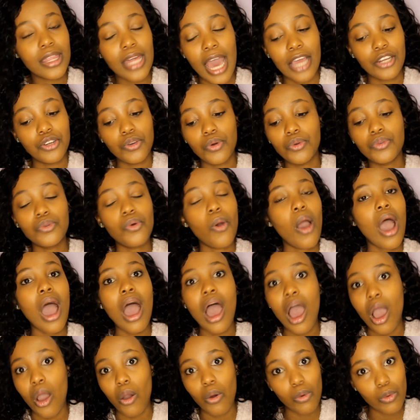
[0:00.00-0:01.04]
I don't know
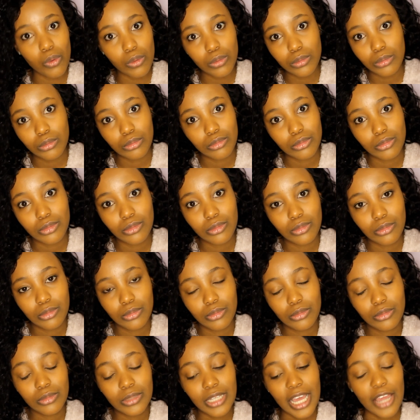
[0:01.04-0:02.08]
how
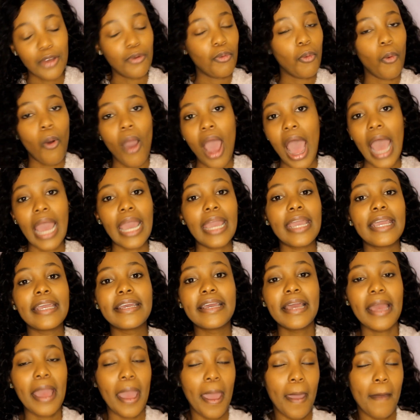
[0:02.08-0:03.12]
and why,
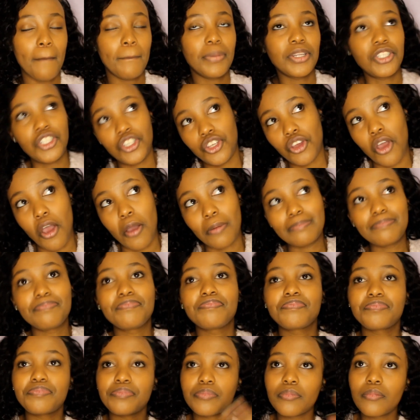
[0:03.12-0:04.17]
but yeah.
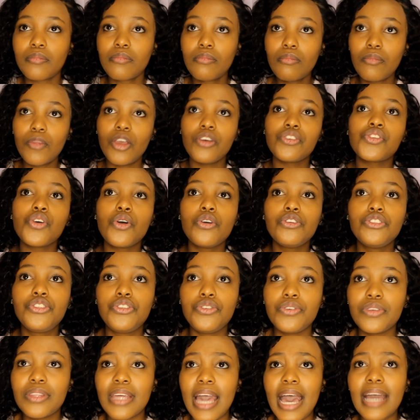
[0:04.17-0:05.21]
So
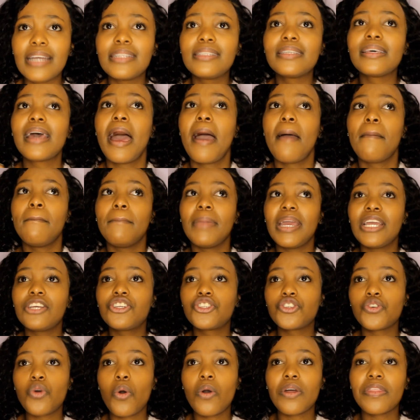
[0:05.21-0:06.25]
do that. Make
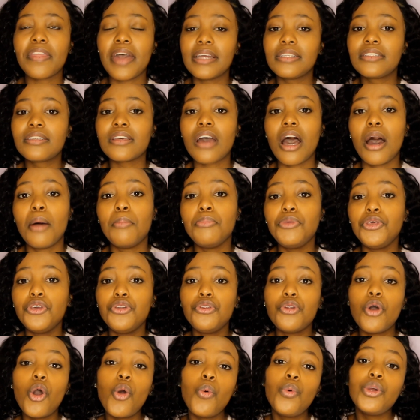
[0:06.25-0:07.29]
sure that you
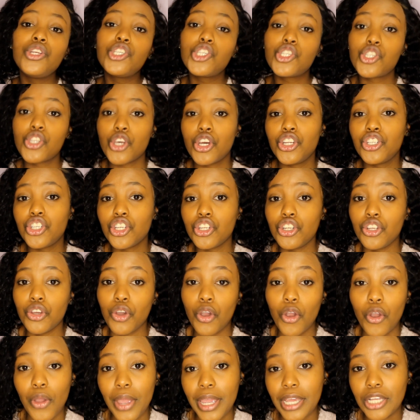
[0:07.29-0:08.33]
know which surgeon you're
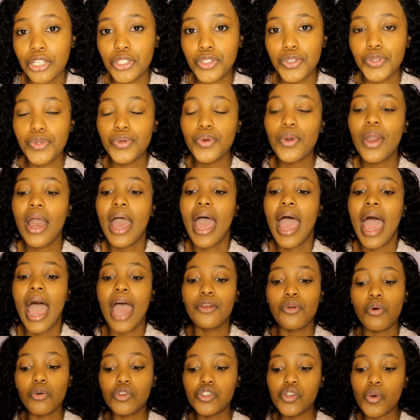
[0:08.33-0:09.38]
going to,
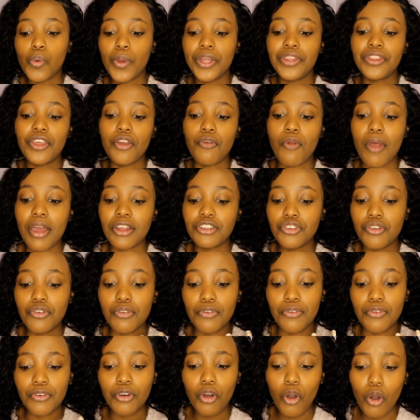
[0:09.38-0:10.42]
and also when they write
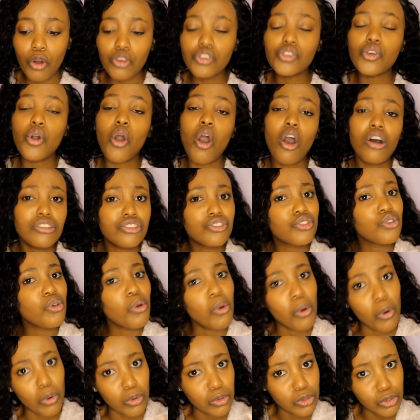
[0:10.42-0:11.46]
also ask
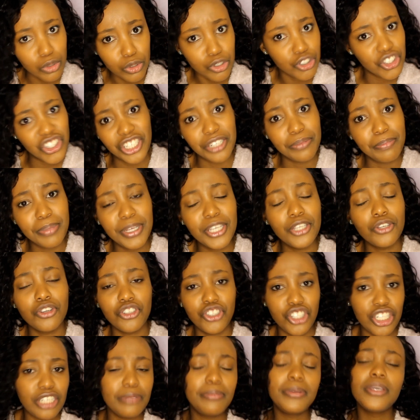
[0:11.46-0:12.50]
your GP. Your
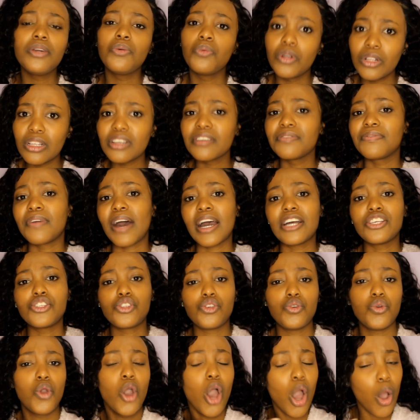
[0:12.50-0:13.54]
GP will advise
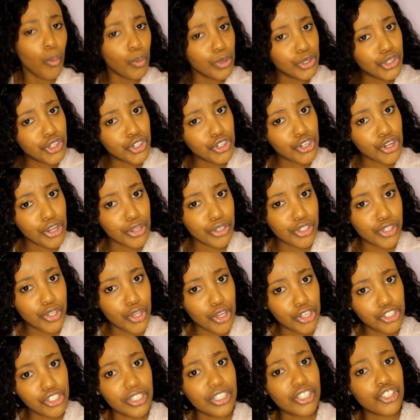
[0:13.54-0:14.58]
you which
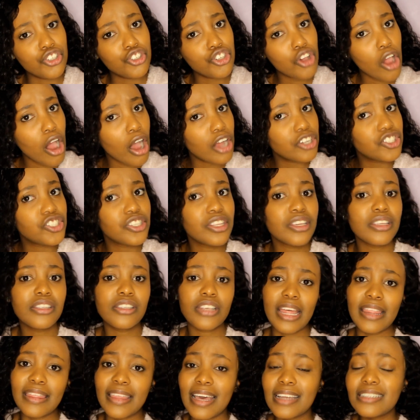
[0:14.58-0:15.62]
surgeons charge this
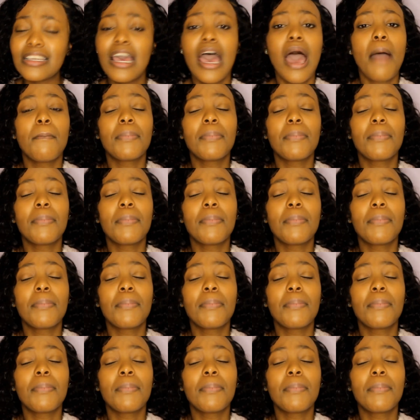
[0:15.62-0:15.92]
and that.